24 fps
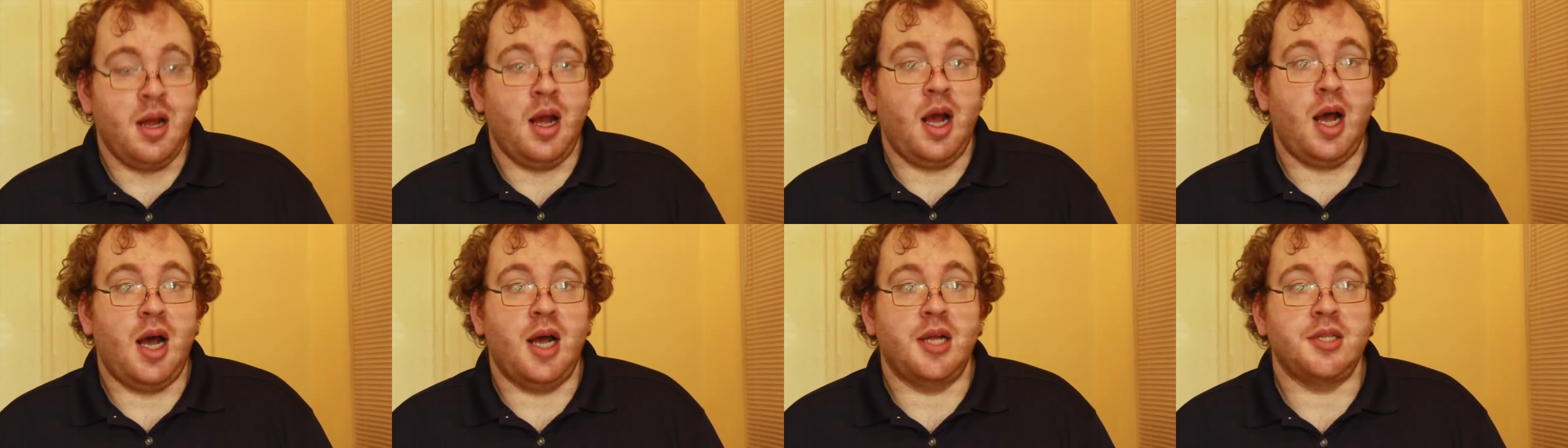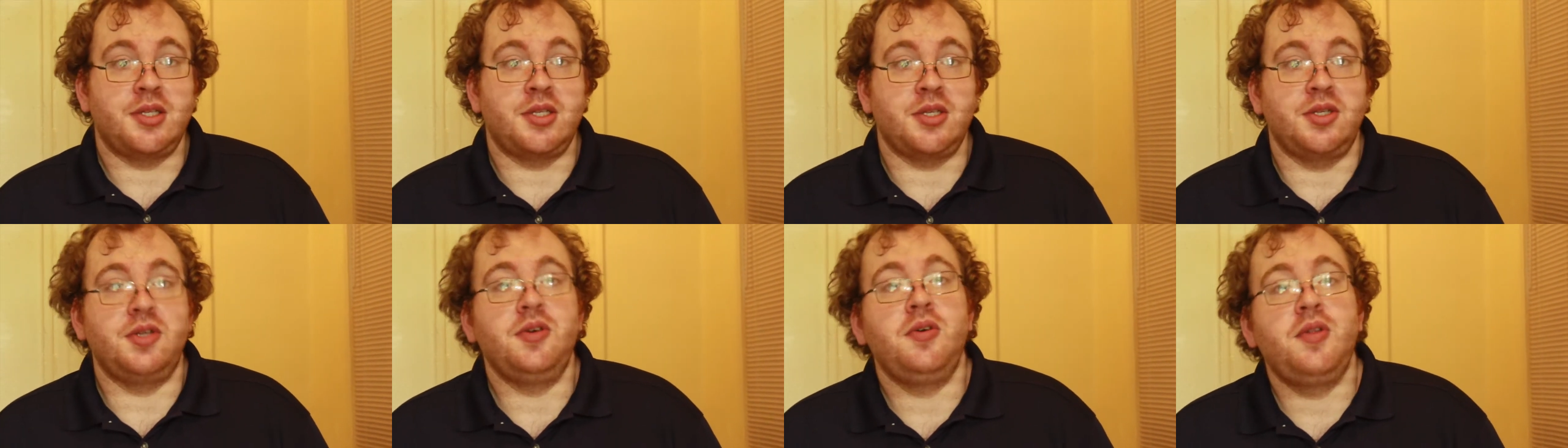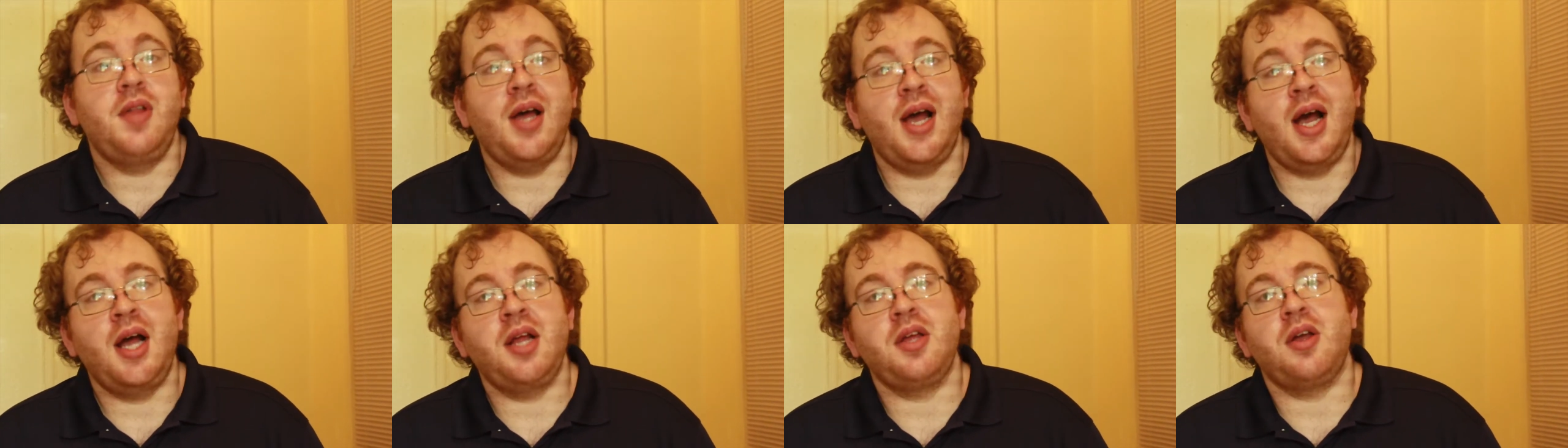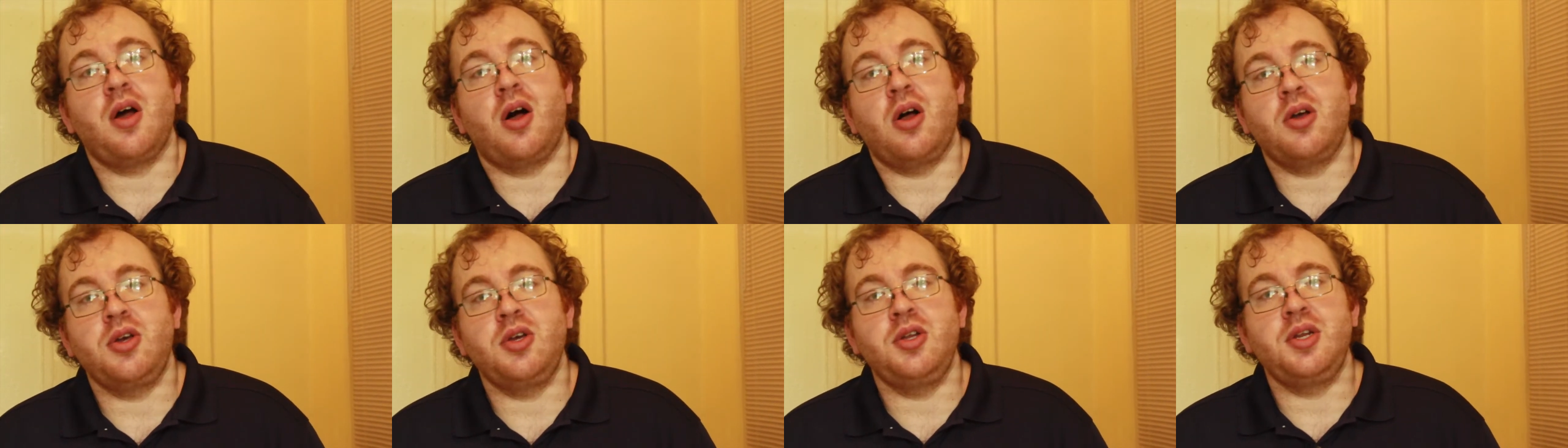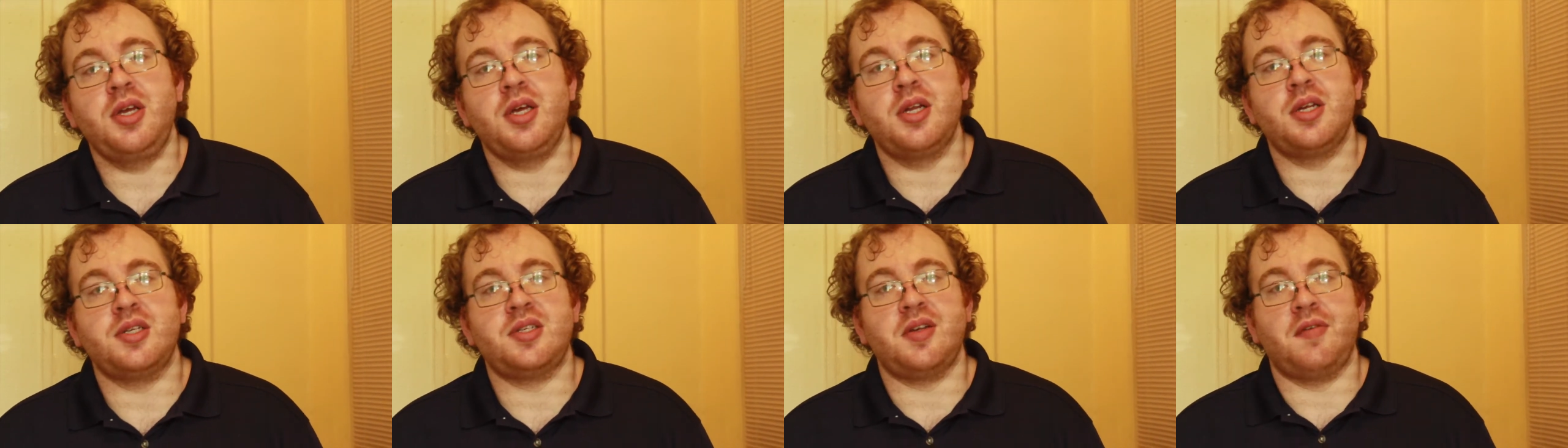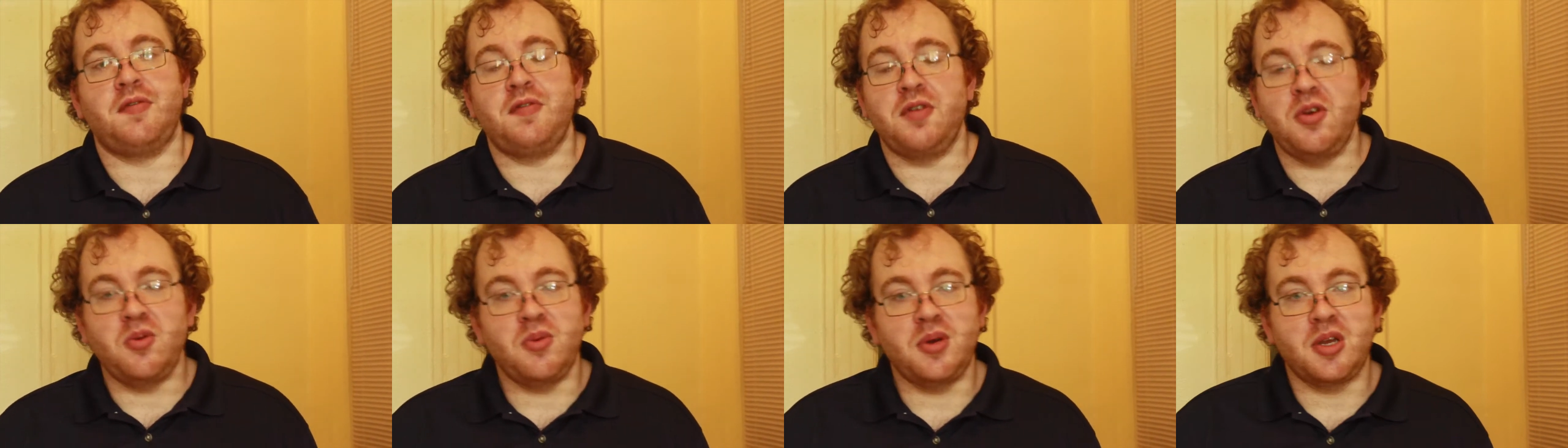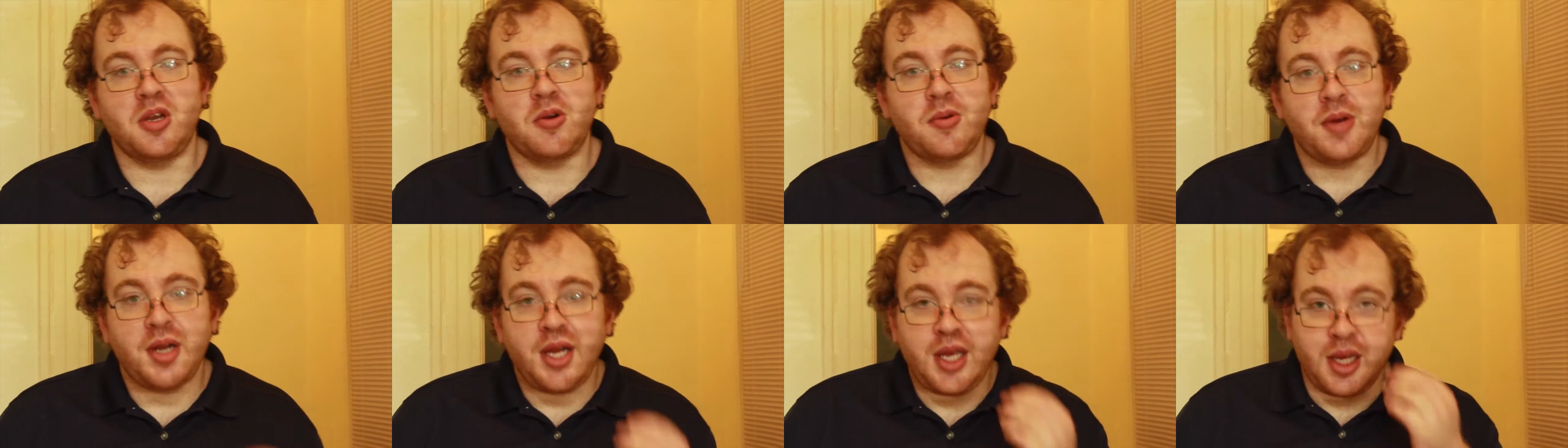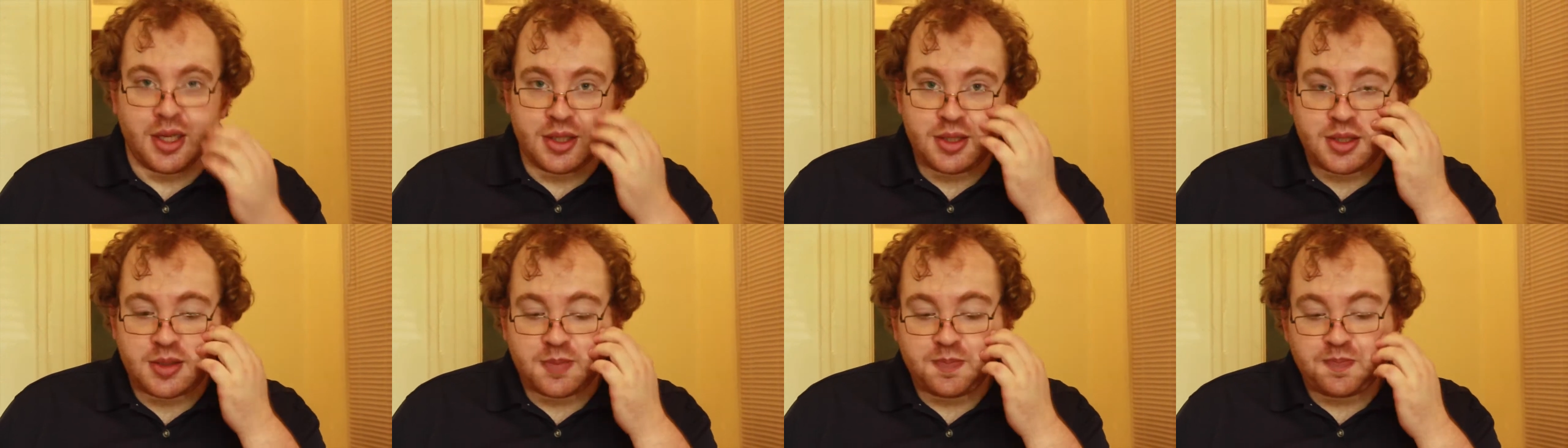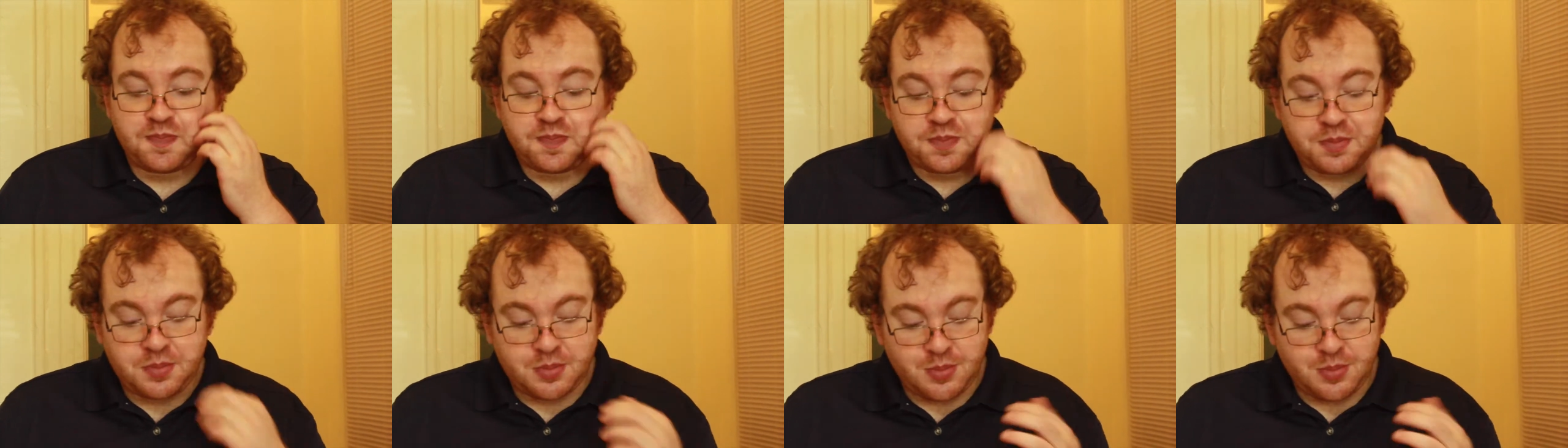To do that, all you need is a few ingredients.